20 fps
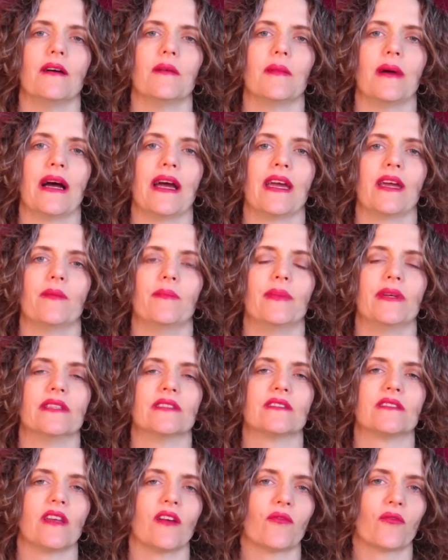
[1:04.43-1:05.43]
I had been
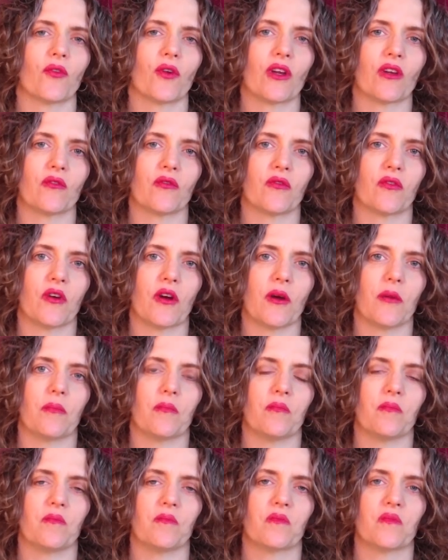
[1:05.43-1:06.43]
suffering
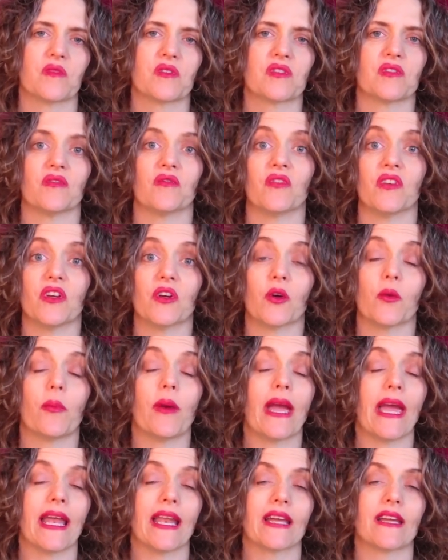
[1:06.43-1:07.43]
from severe
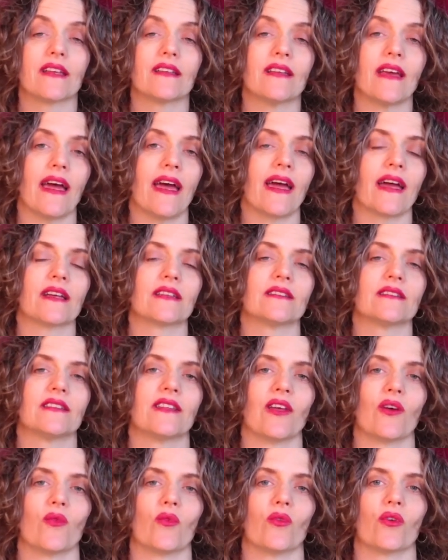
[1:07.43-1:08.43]
panic attacks
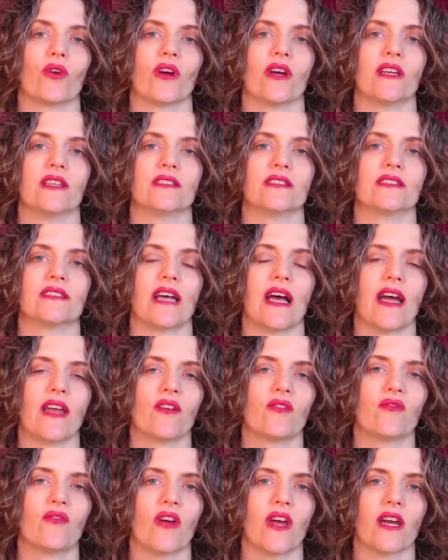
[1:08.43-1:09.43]
that were a side
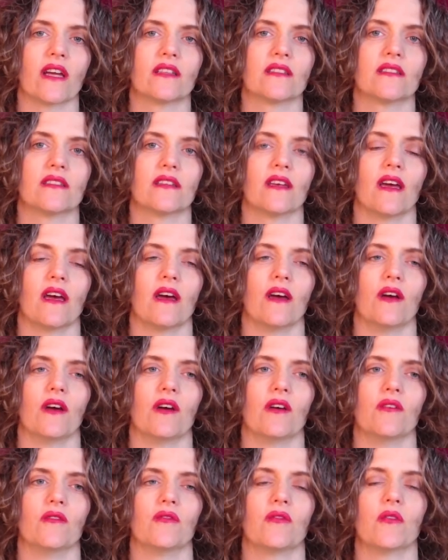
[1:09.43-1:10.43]
effect
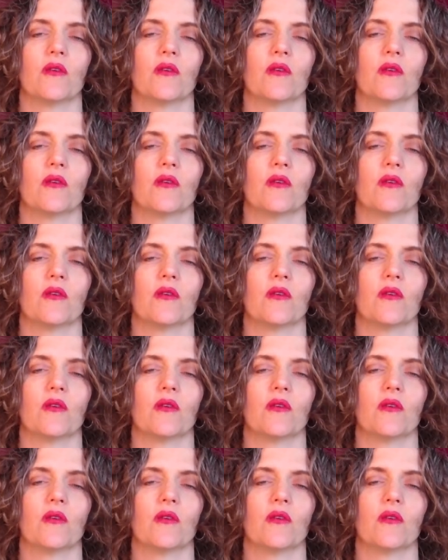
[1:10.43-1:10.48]
of